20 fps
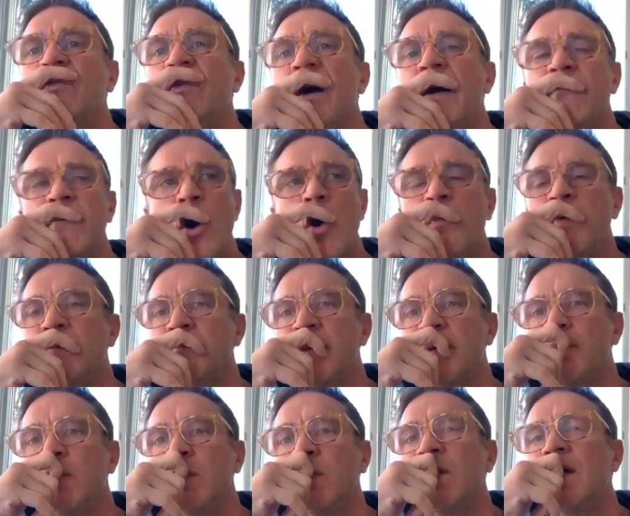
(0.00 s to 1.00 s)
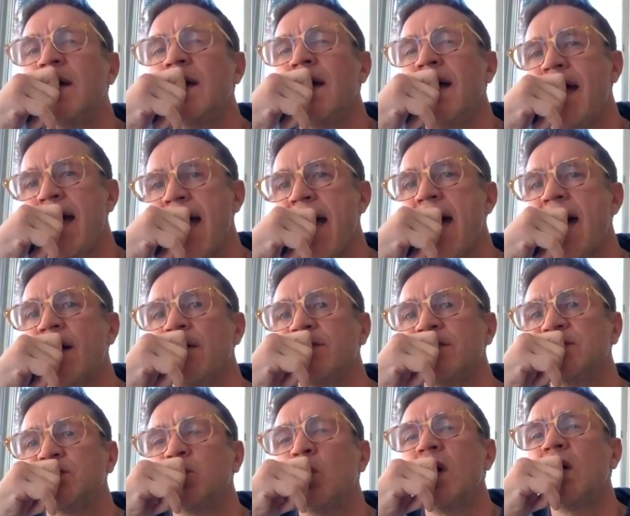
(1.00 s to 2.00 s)
I'm hoping people have,
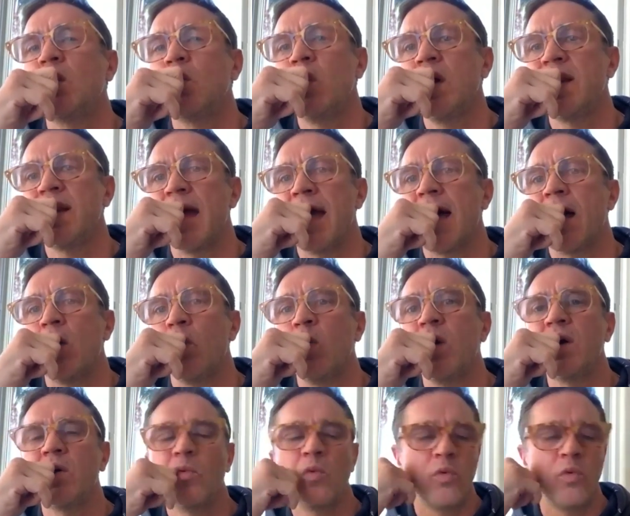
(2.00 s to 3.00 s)
is what now? What